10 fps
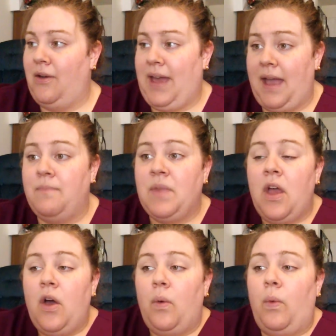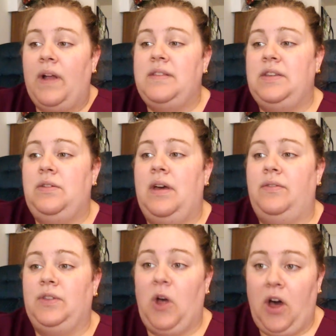Okay, once you
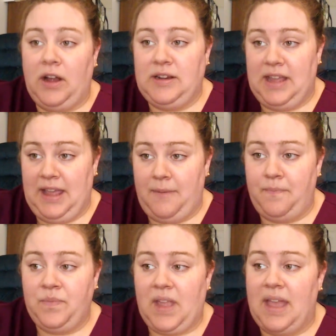have logged in,